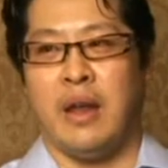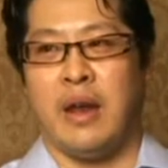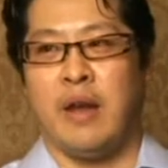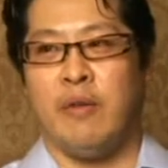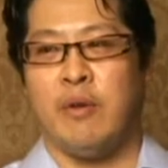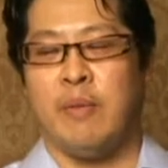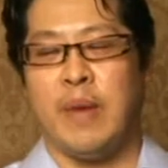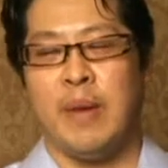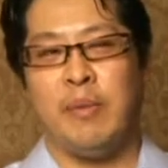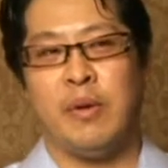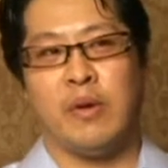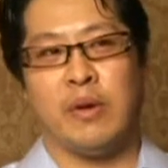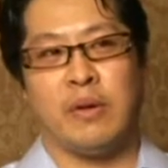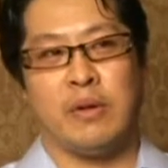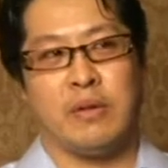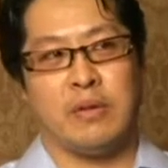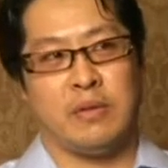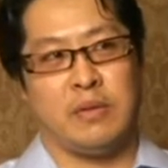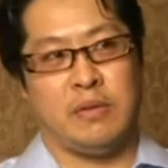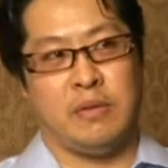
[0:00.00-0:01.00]
I
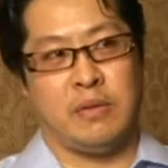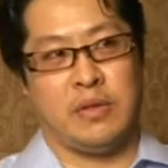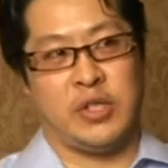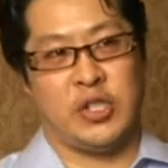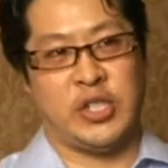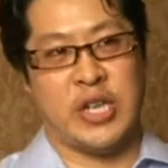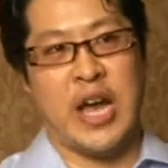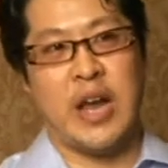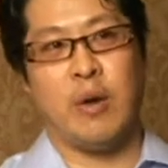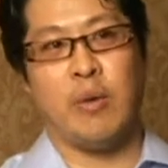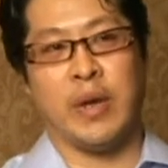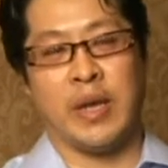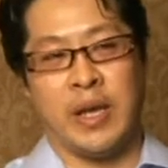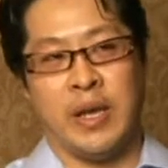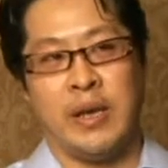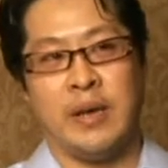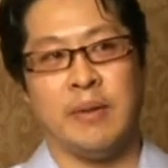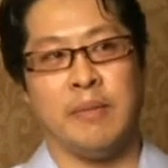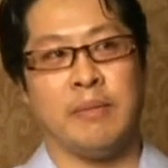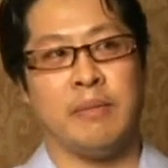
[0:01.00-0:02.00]
remember shadowing
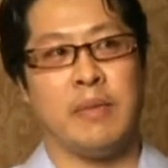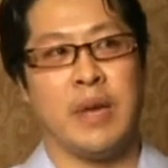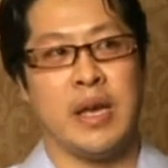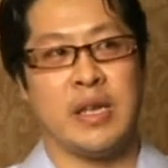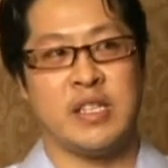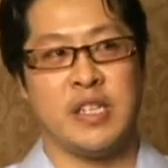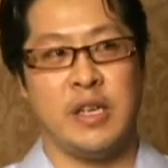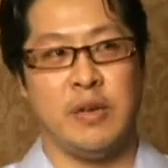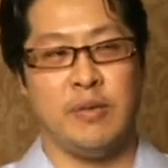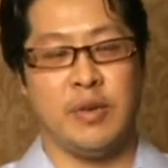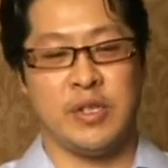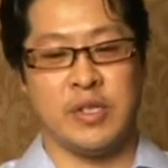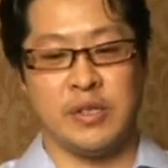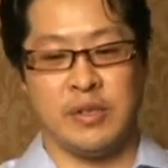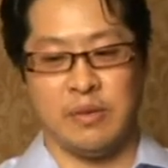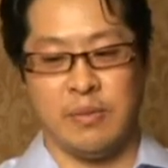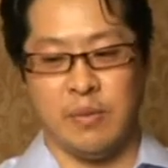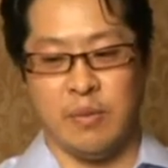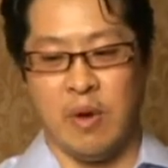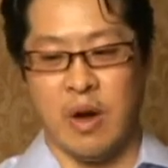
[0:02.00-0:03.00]
him as he was
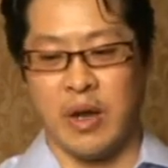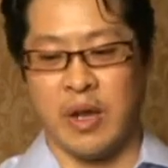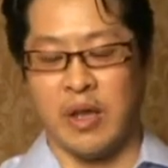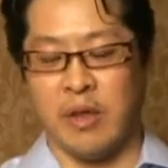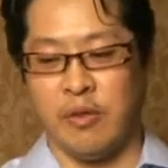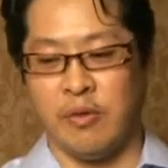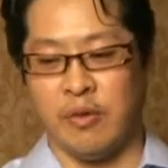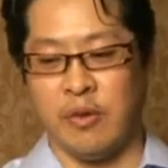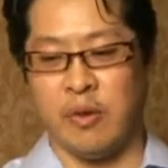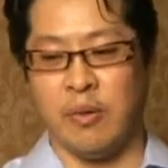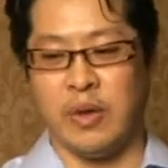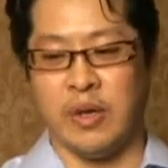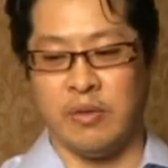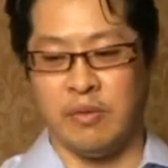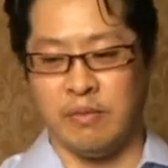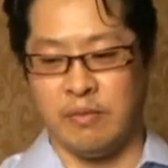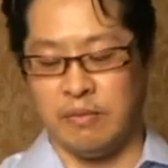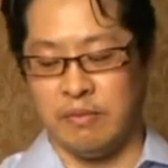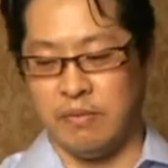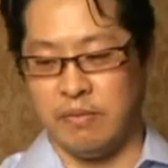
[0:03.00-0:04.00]
walking through and
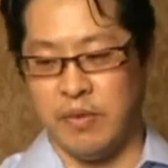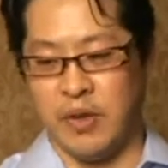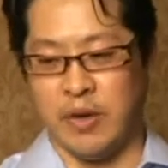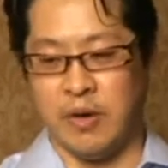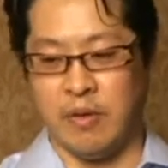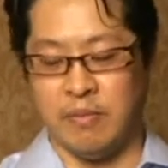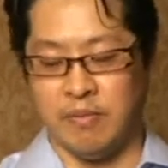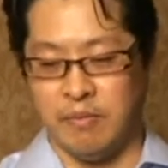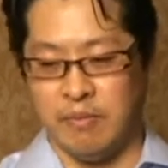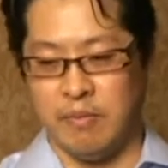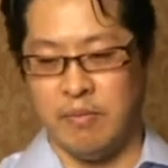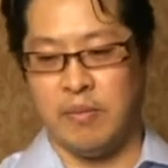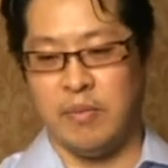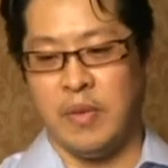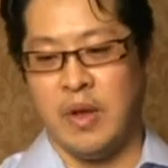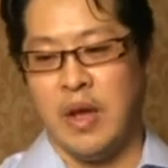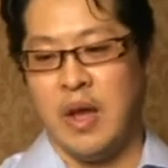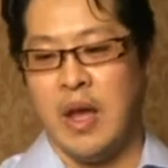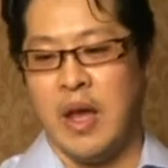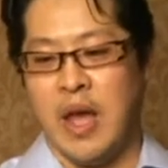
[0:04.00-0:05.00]

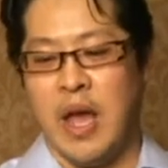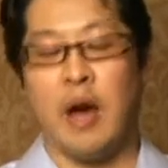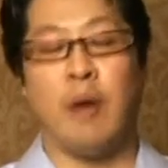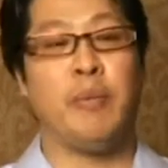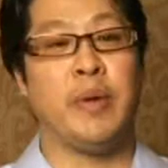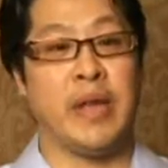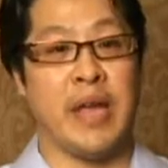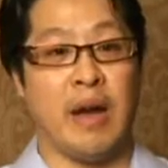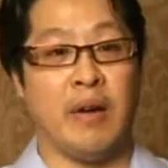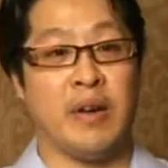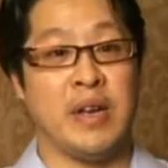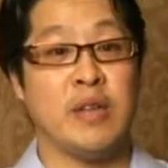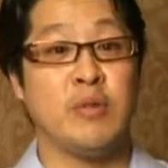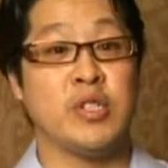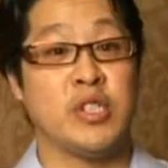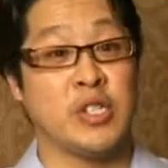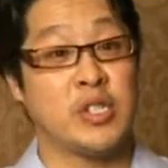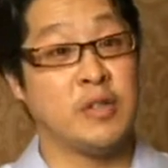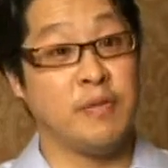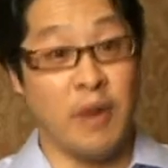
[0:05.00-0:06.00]
helping out, and he was
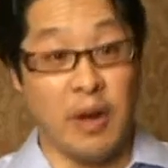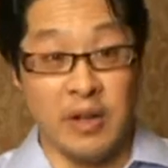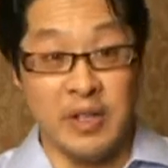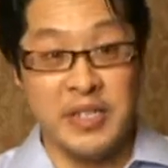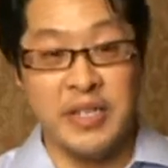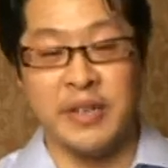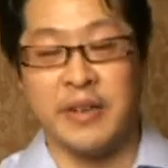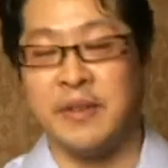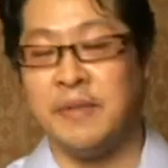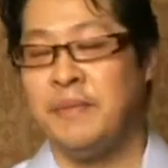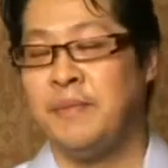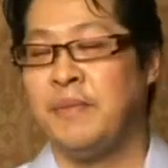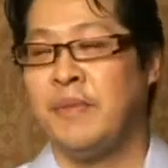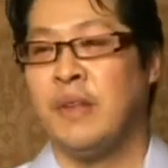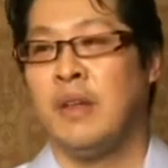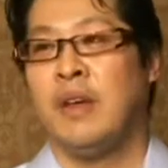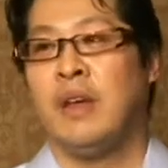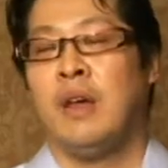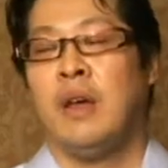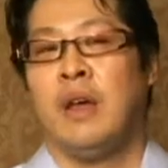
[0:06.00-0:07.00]
just a volunteer.
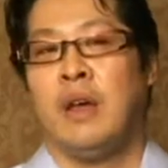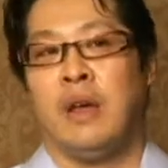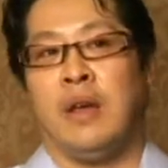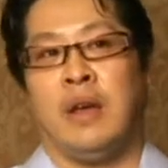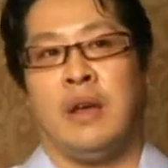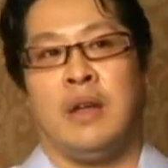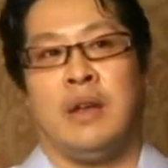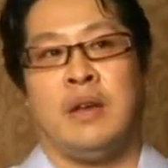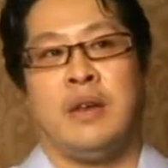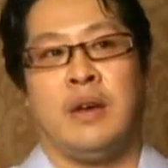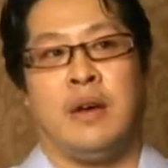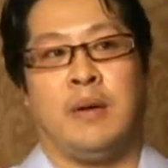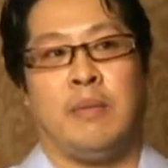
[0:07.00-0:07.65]
And